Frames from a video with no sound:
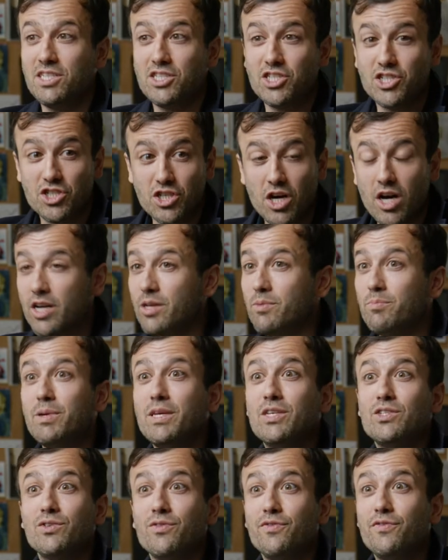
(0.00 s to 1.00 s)
a giant
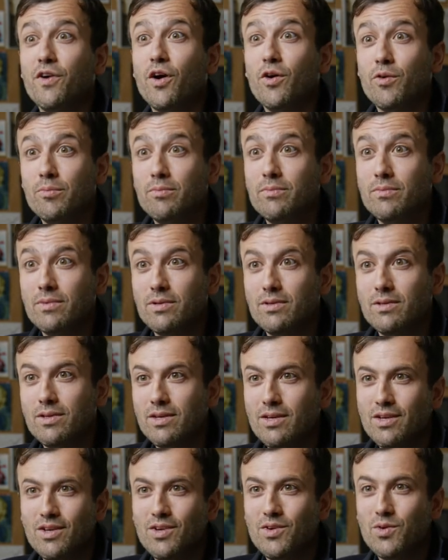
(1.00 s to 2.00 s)
piece of foam
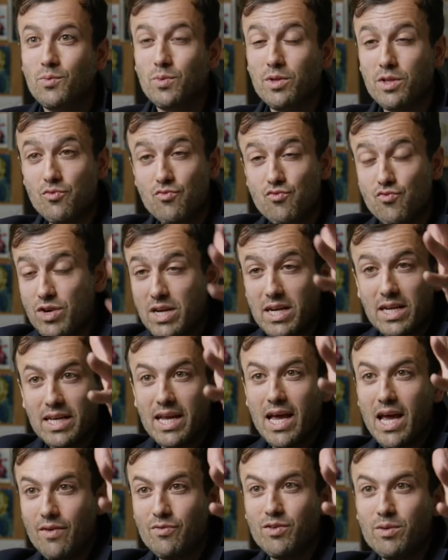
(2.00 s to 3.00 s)
with a
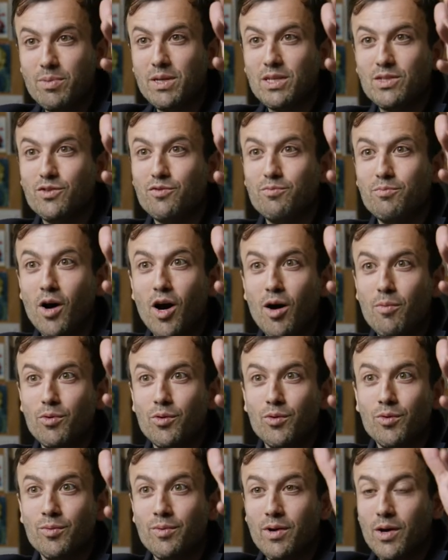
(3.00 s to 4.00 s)
really heavy piece of
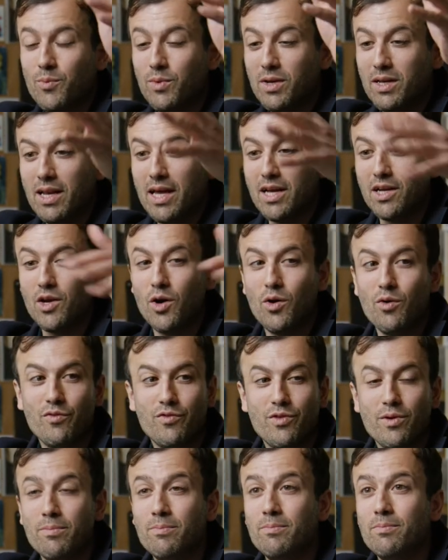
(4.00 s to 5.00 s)
marble, and we let go
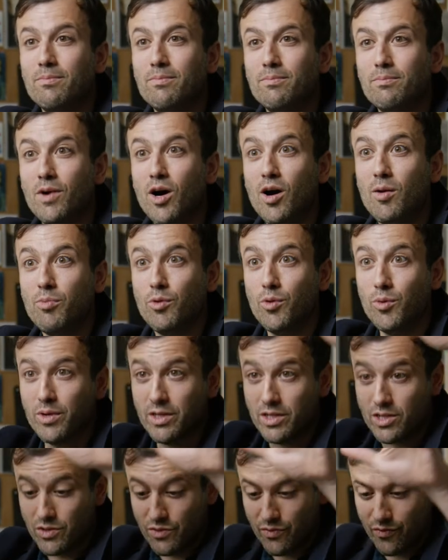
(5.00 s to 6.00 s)
of the marble
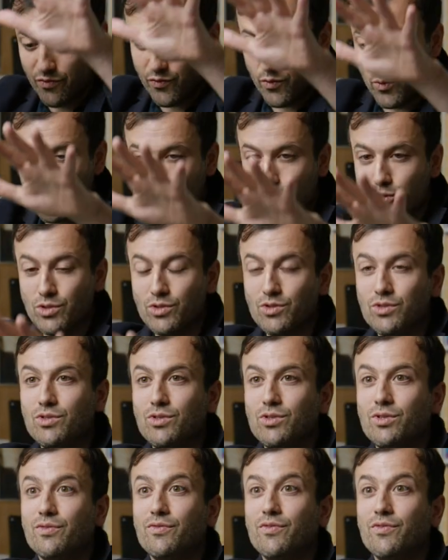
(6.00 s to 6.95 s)
and it falls onto the